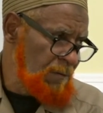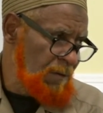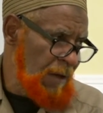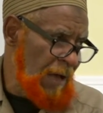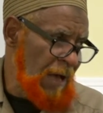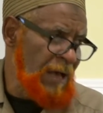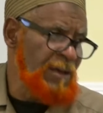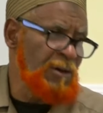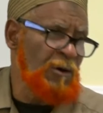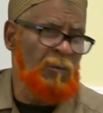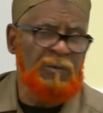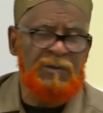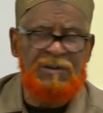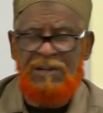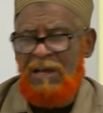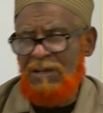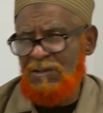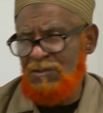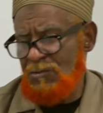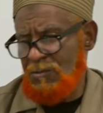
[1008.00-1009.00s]
How he going to
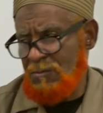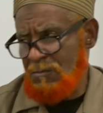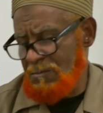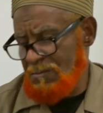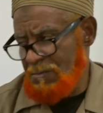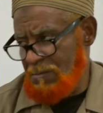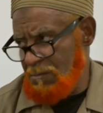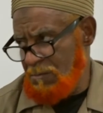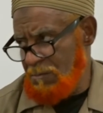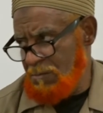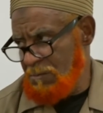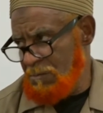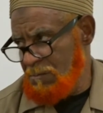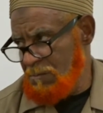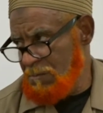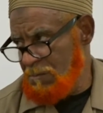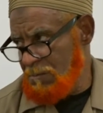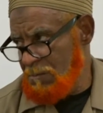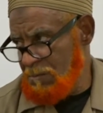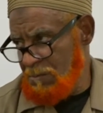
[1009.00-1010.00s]
protect you?
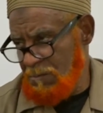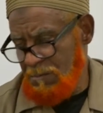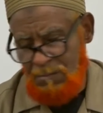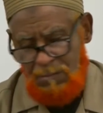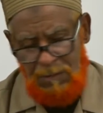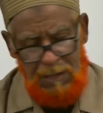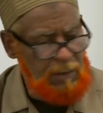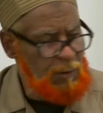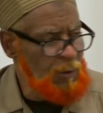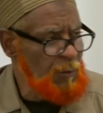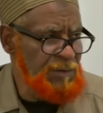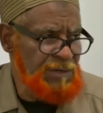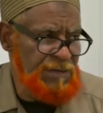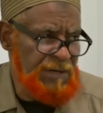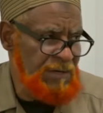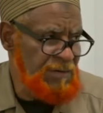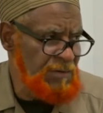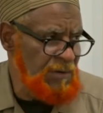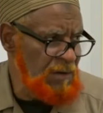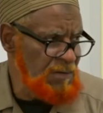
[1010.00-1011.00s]
How he going to
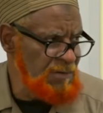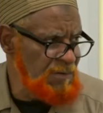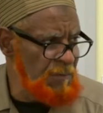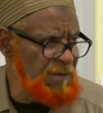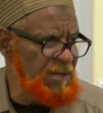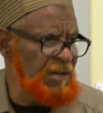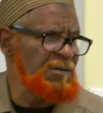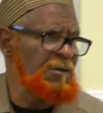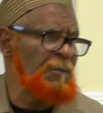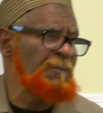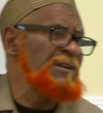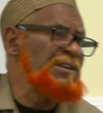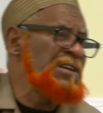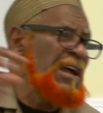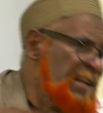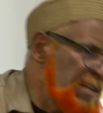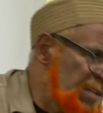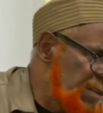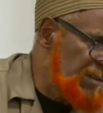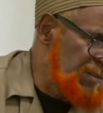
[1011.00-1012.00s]
protect you? The men are the
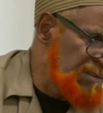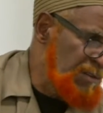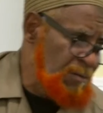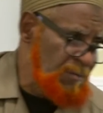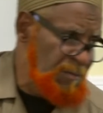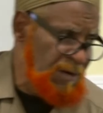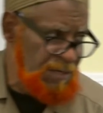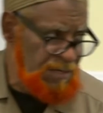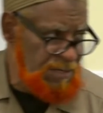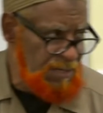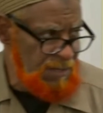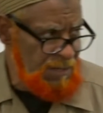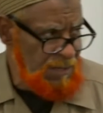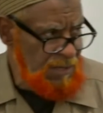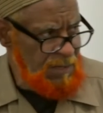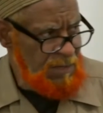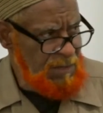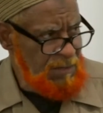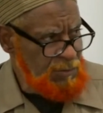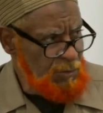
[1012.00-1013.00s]
protectors in the minute.
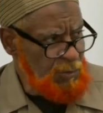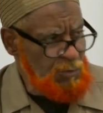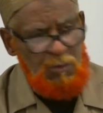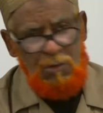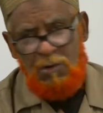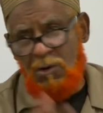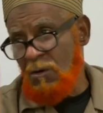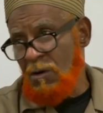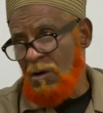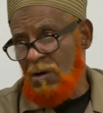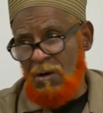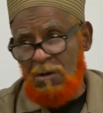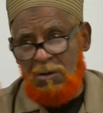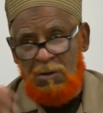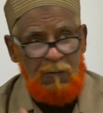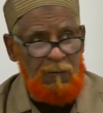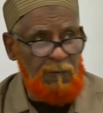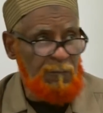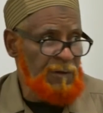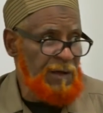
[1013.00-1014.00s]
So you going all
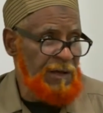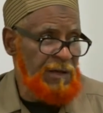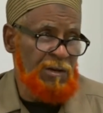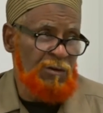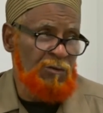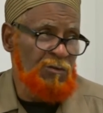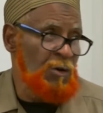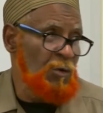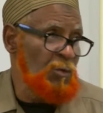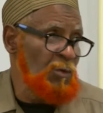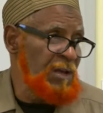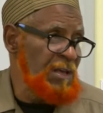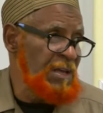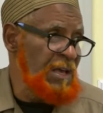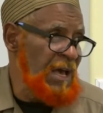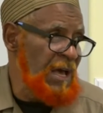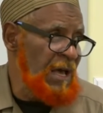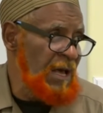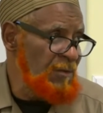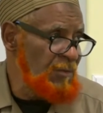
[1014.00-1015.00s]
over the place, he don't know where you
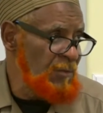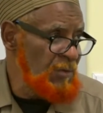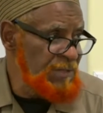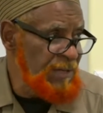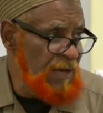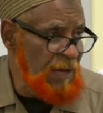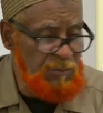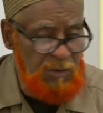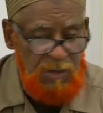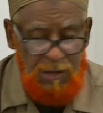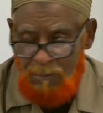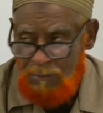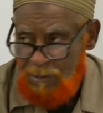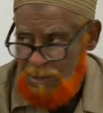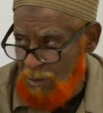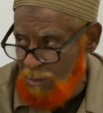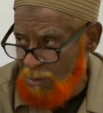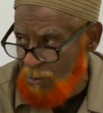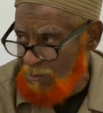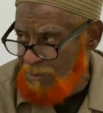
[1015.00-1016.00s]
at, what time you coming
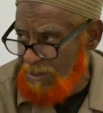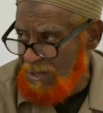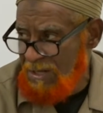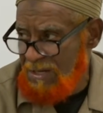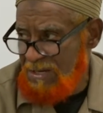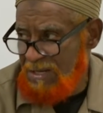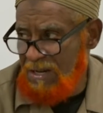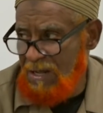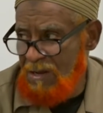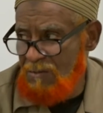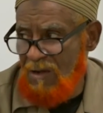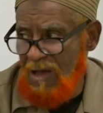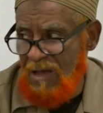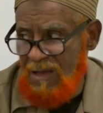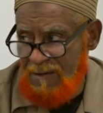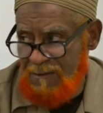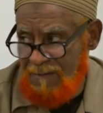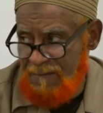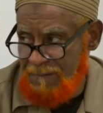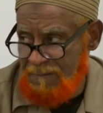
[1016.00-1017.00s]
home, and that ain't
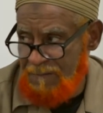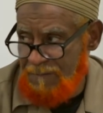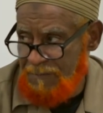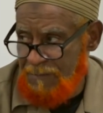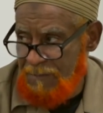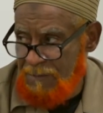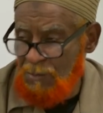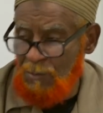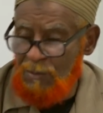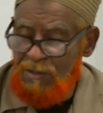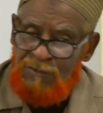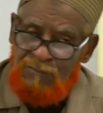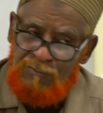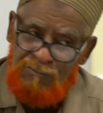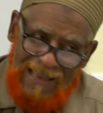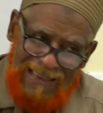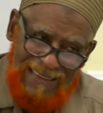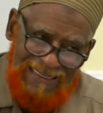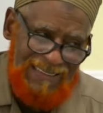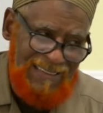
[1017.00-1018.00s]
right. So his
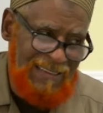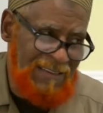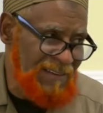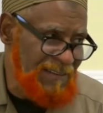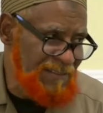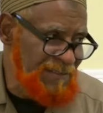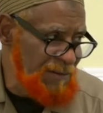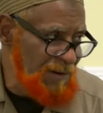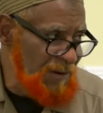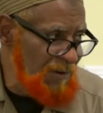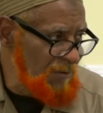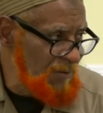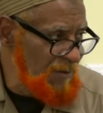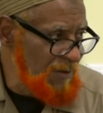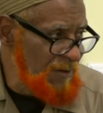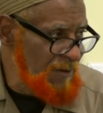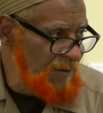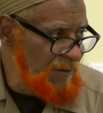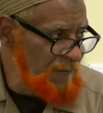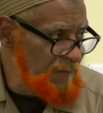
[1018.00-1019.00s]
right is, you know,
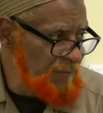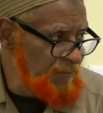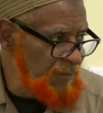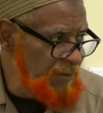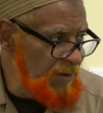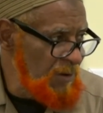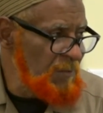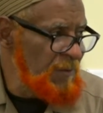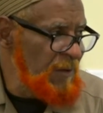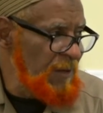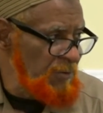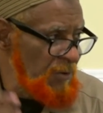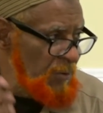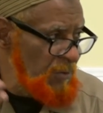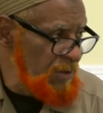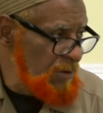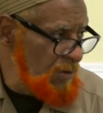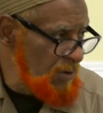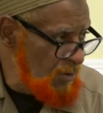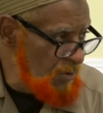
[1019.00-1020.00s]
baby,
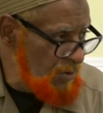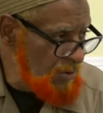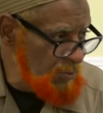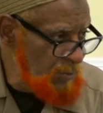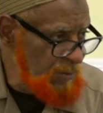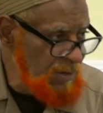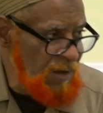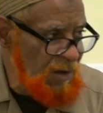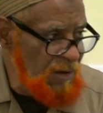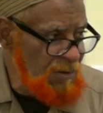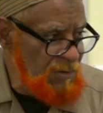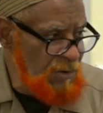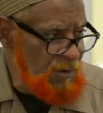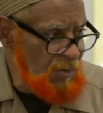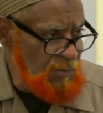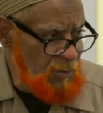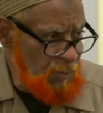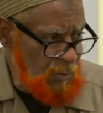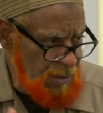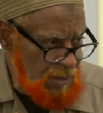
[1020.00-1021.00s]
where you going, sweetheart?
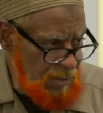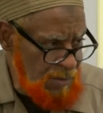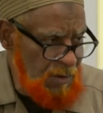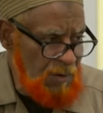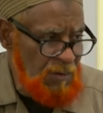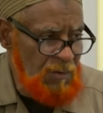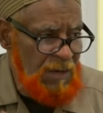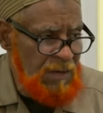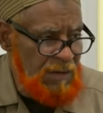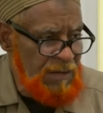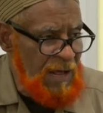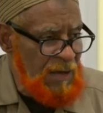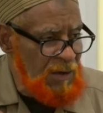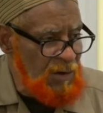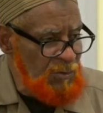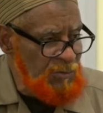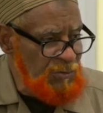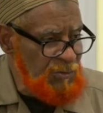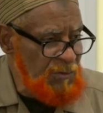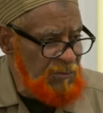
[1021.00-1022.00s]
Can I
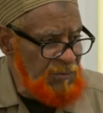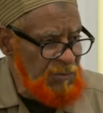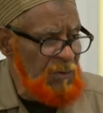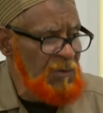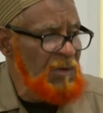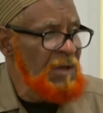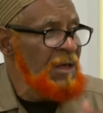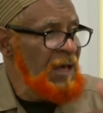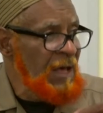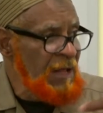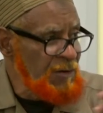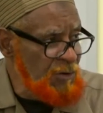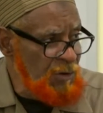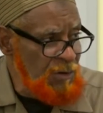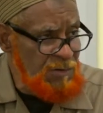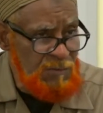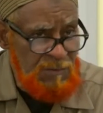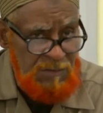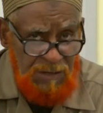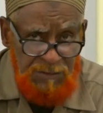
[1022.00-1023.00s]
go so and so? And
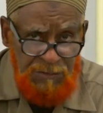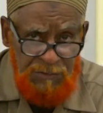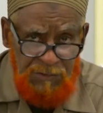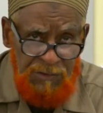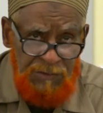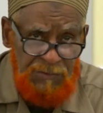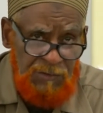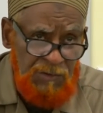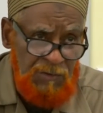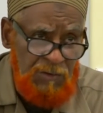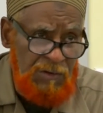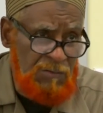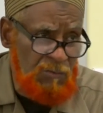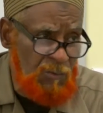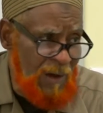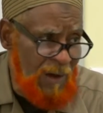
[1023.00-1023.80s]
good sisters, good